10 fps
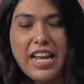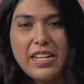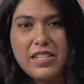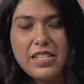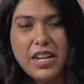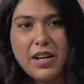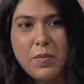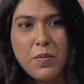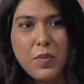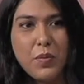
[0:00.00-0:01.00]
and
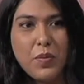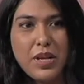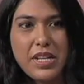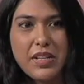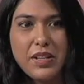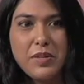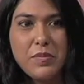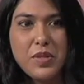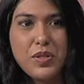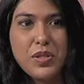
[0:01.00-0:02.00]
um, when it
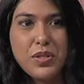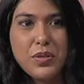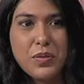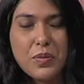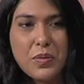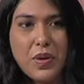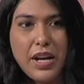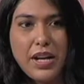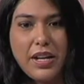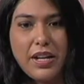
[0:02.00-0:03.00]
comes to
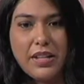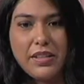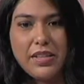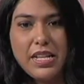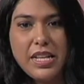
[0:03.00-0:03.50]
uh,